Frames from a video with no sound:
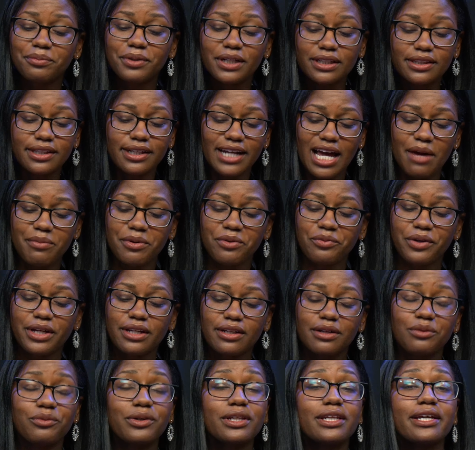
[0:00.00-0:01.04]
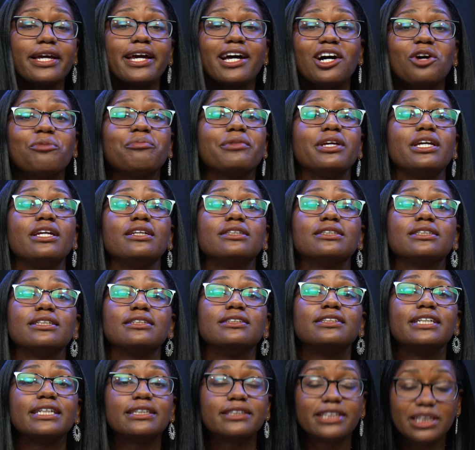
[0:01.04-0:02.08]
book that I've been reading to really help me to
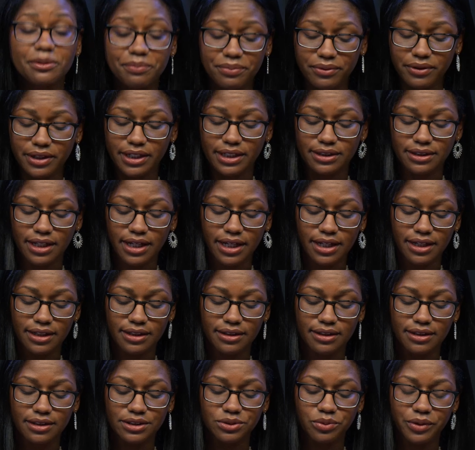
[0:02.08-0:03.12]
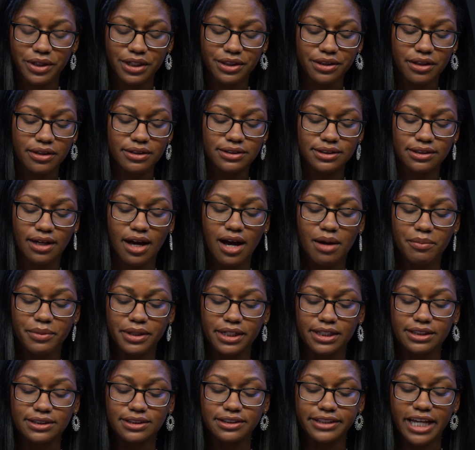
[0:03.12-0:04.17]
dig deeper in, in the 23rd Psalm,
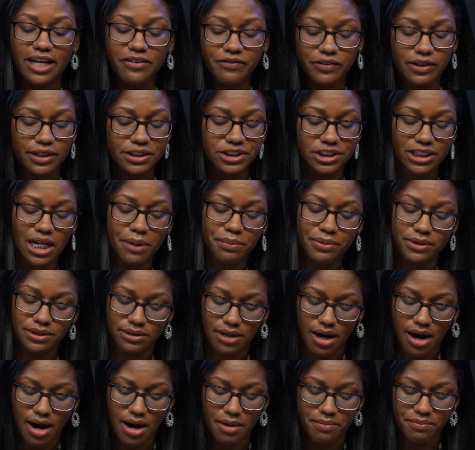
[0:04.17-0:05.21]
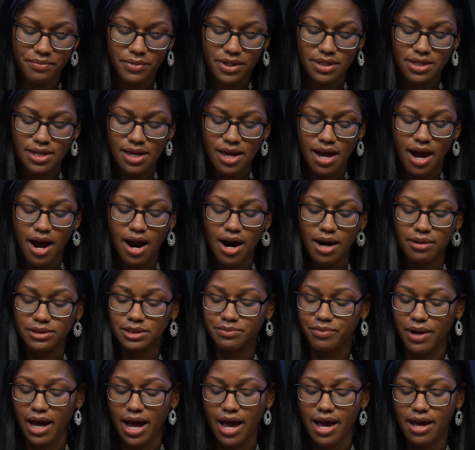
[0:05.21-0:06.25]
and it's Safe in the Shepherd's Arm,
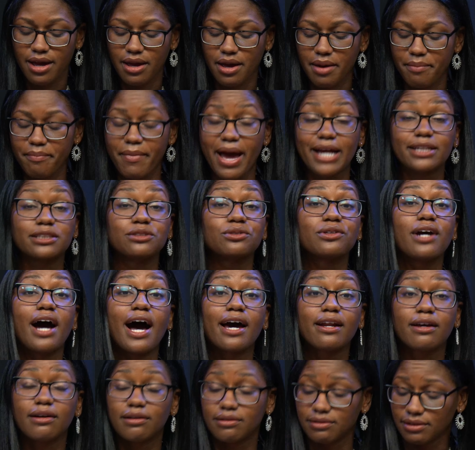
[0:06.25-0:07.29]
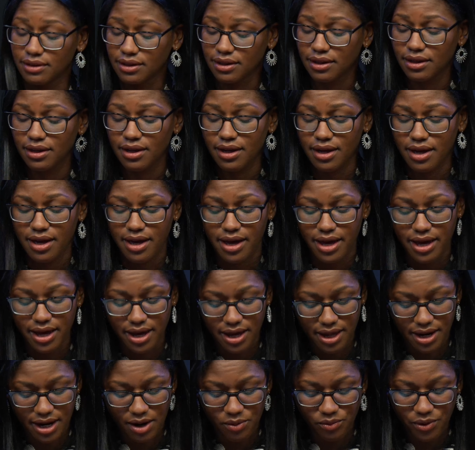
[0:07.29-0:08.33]
Arms by Max Lucado.
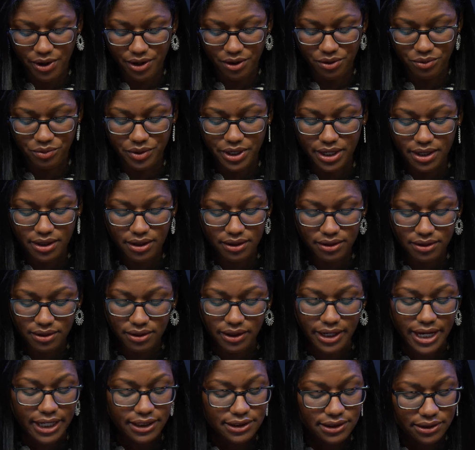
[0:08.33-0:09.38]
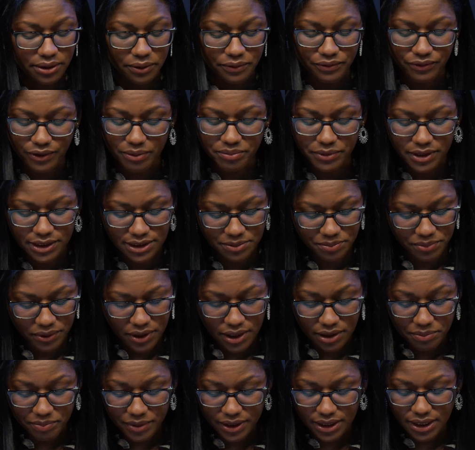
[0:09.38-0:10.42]
And I want to read a little excerpt from this
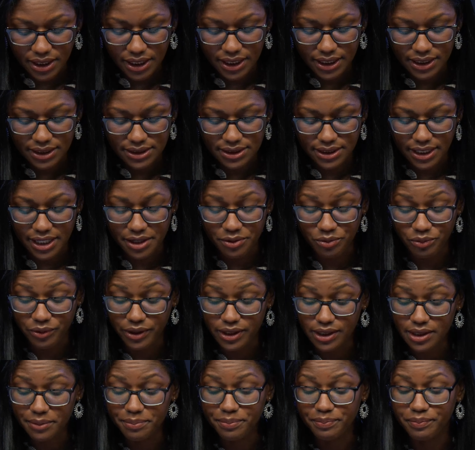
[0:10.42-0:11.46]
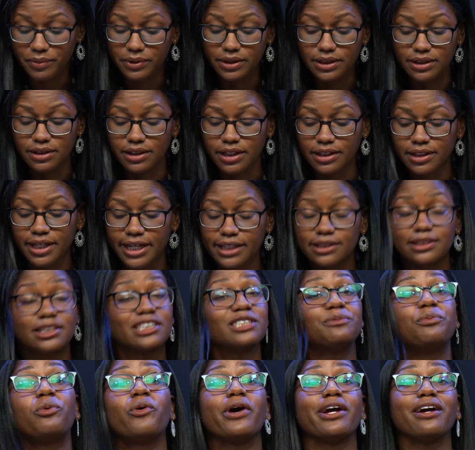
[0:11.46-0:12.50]
book because it really hits
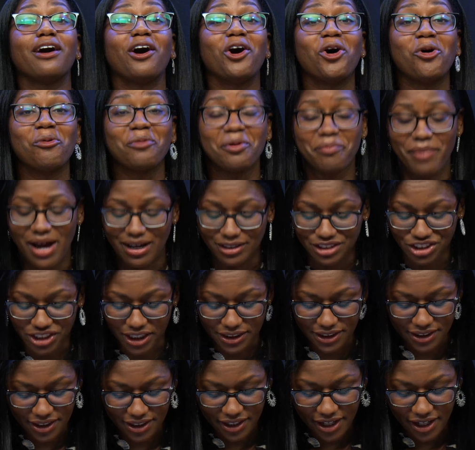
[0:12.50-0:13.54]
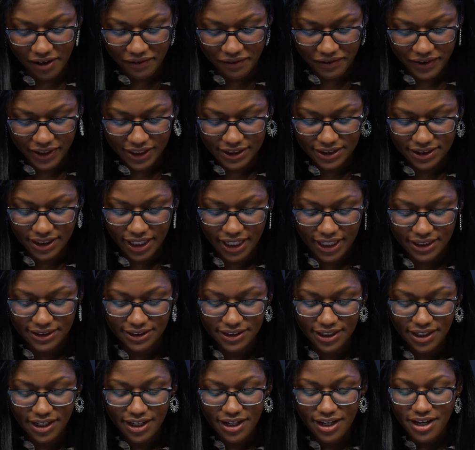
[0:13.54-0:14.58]
this point home about just enough. And it
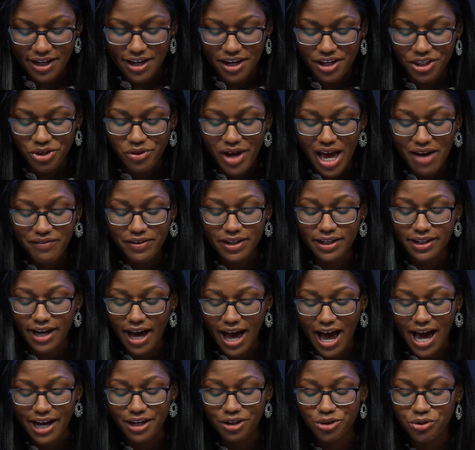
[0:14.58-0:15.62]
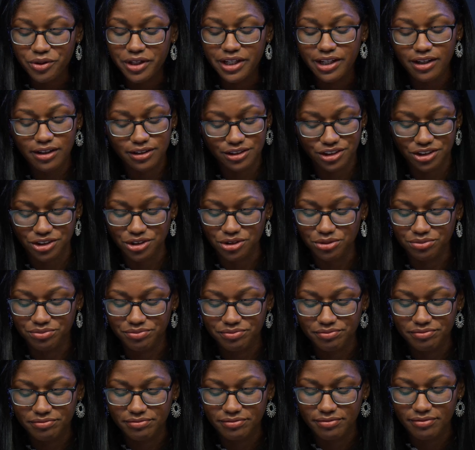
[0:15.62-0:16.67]
says, You have a God who hears you,
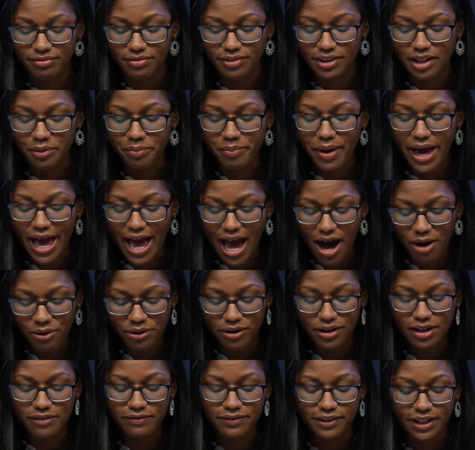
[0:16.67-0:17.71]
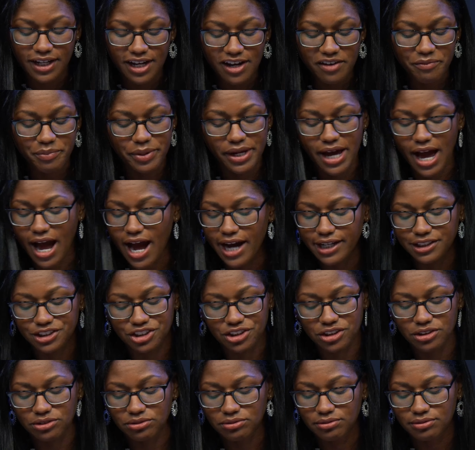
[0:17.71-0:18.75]
the power of love behind
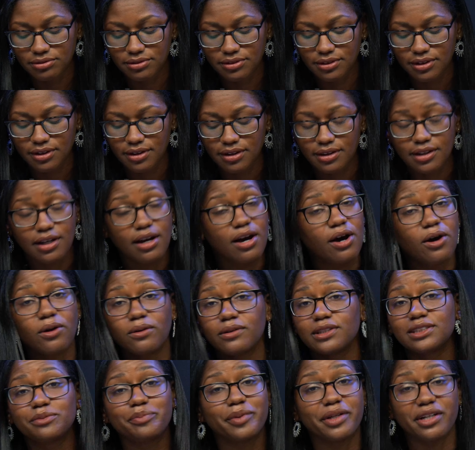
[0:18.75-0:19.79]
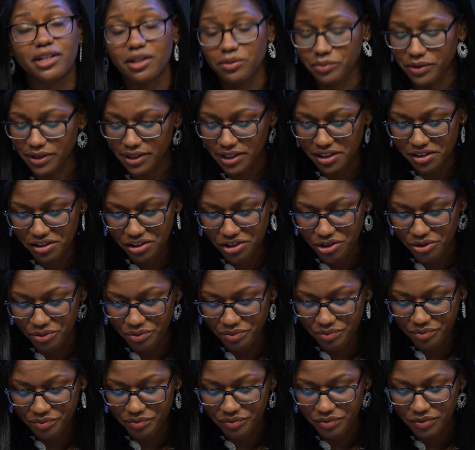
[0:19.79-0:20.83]
you, the Holy Spirit within you,
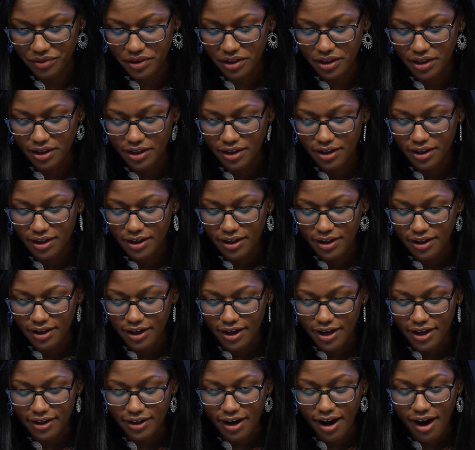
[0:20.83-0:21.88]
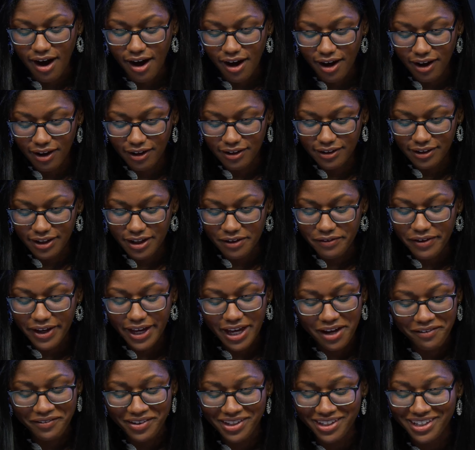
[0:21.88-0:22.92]
and all of
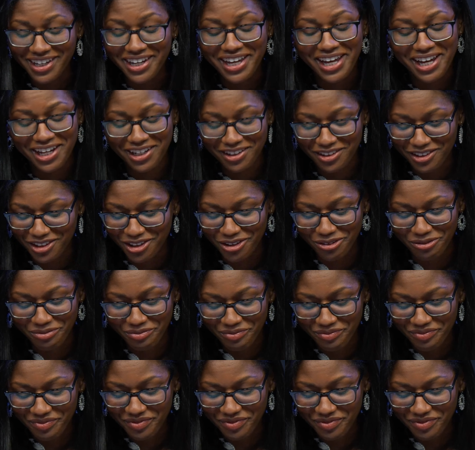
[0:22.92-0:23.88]
heaven ahead of you.